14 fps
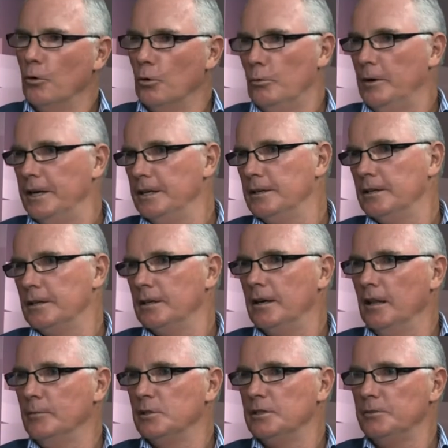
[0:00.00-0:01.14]
already
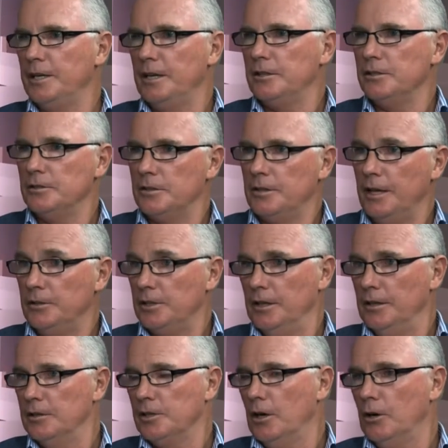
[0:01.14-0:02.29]
elements of tension
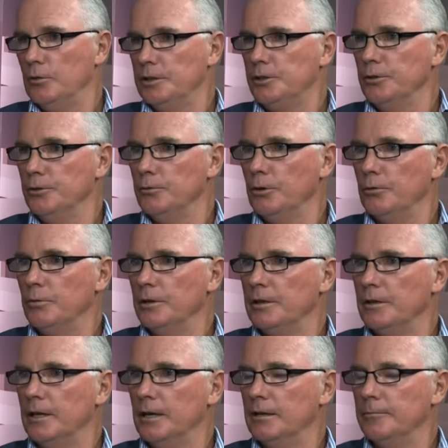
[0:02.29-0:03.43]
in this whole issue
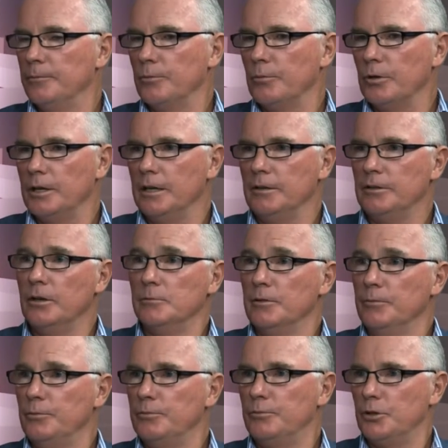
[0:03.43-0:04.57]
with in terms
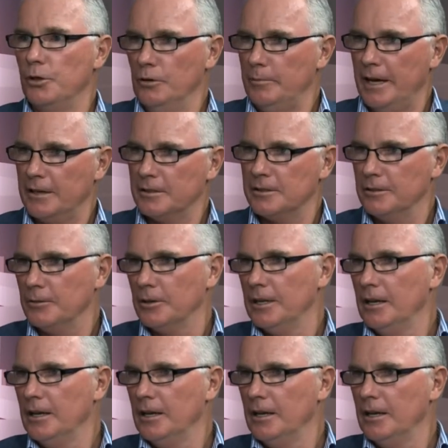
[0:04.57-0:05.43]
of turnbacks,